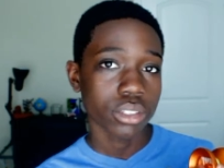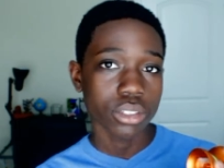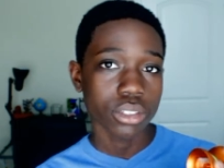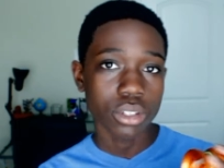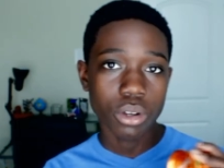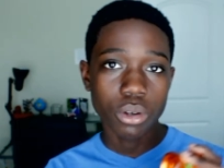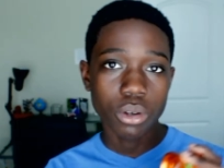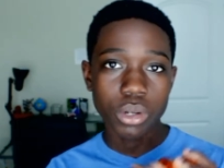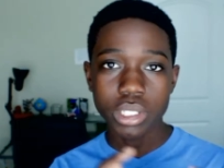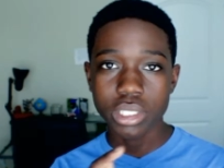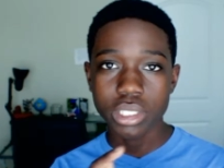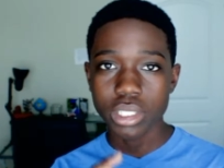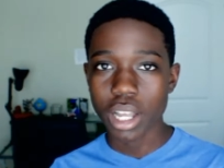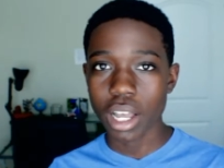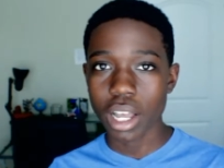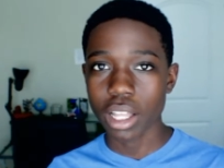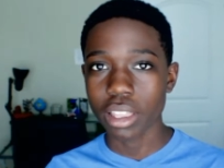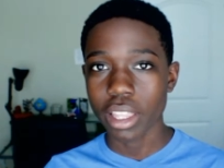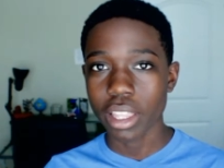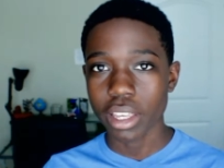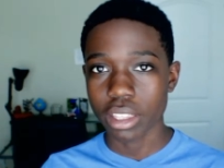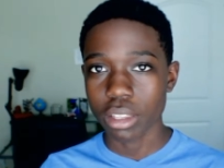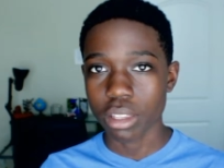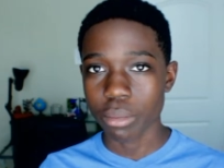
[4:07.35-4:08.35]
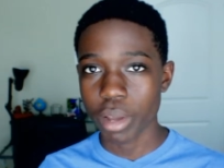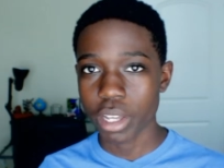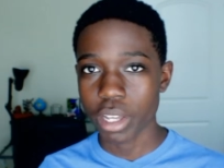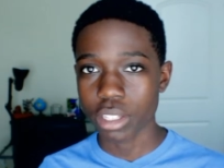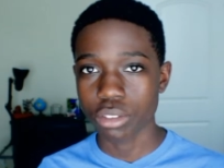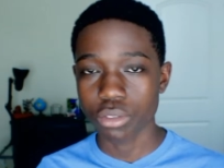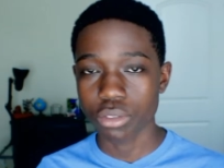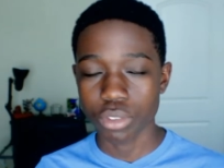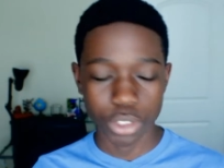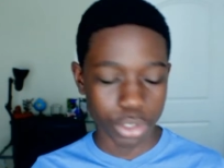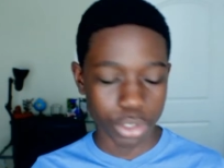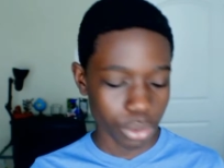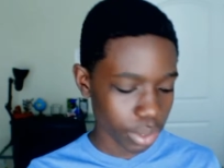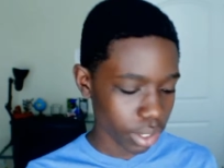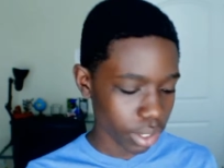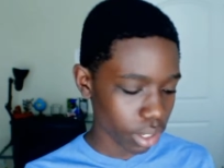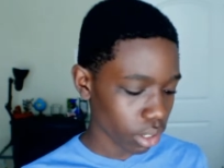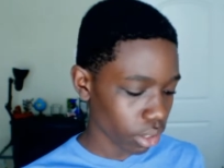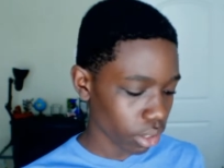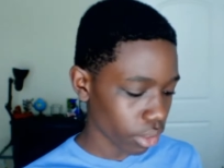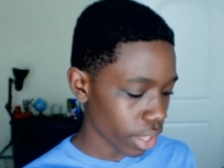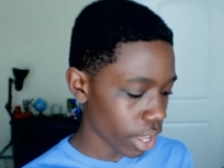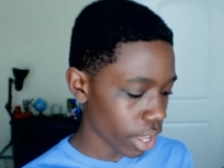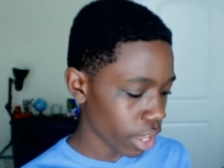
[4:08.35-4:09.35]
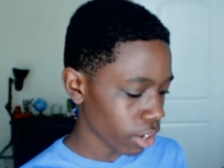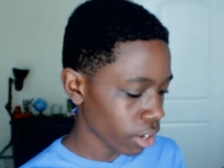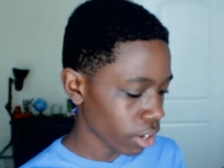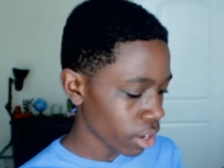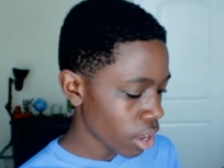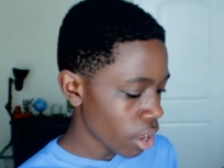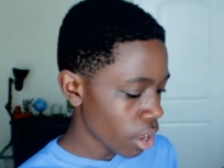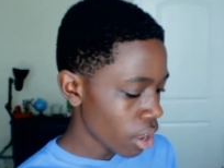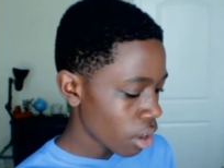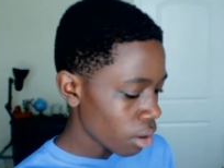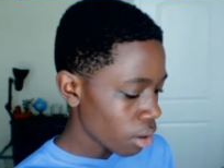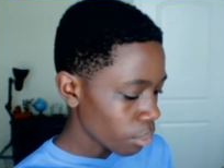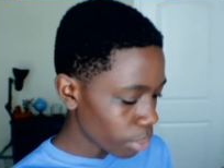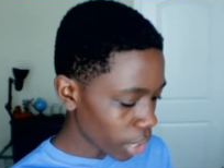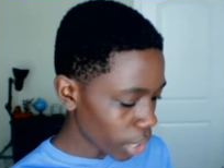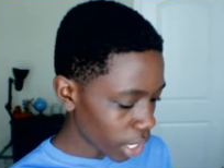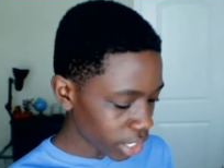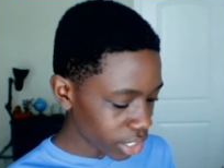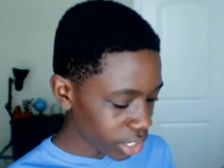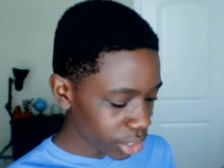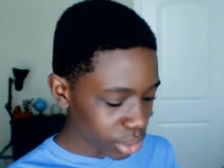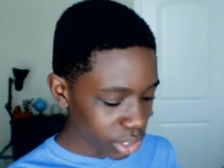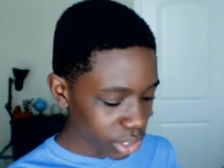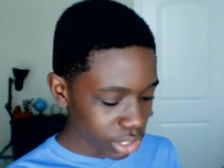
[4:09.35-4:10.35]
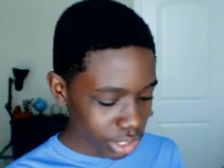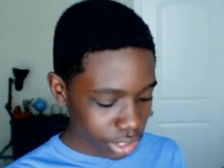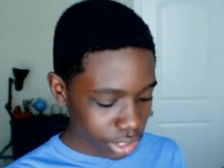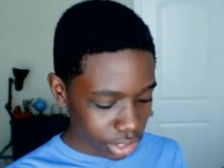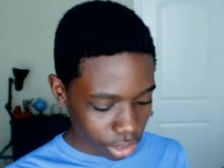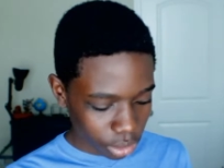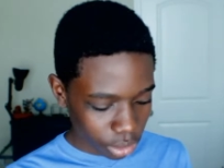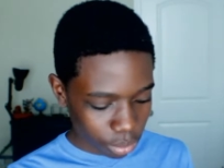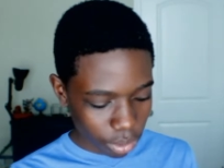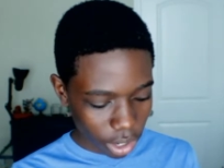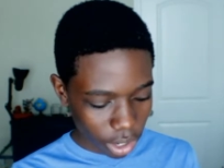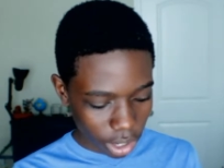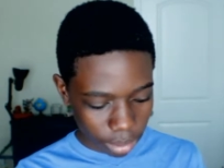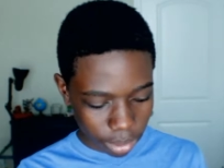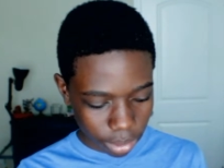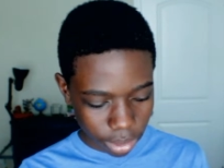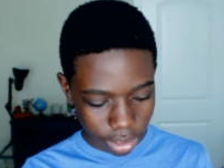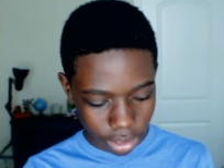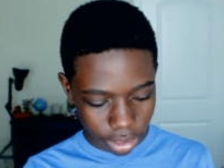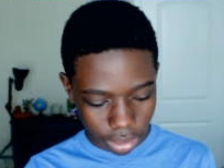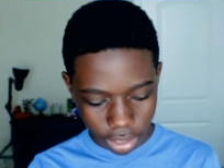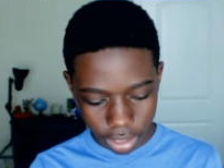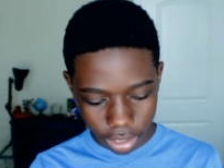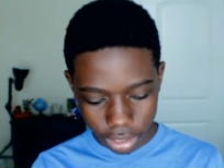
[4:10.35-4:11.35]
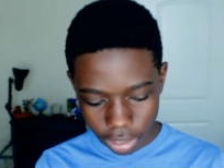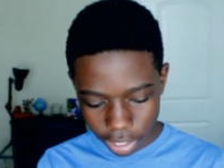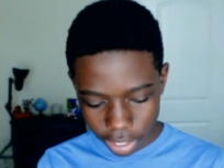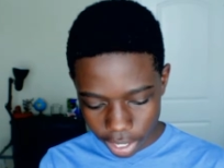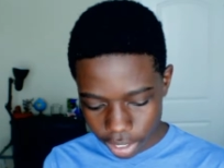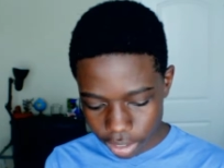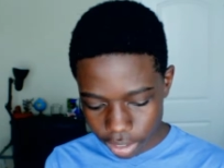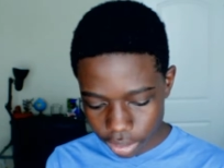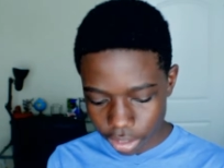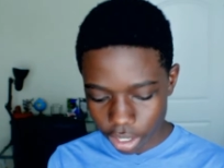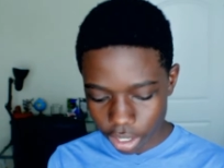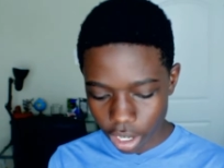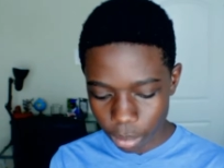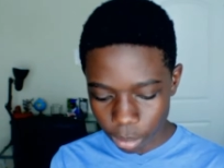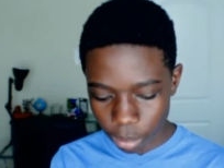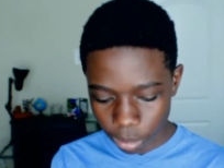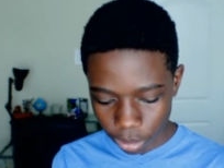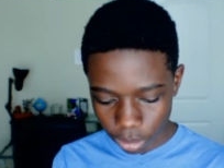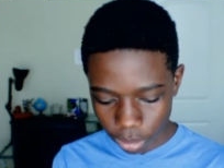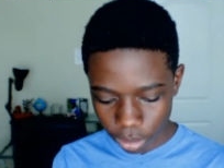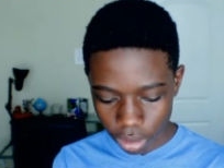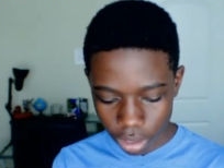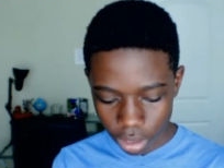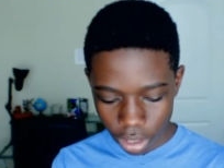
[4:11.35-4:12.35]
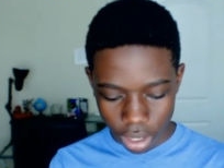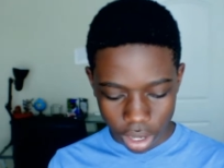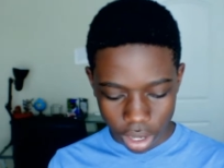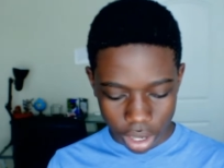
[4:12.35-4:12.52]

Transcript: So it's not like the best for doing all of that, but you can still probably like land a couple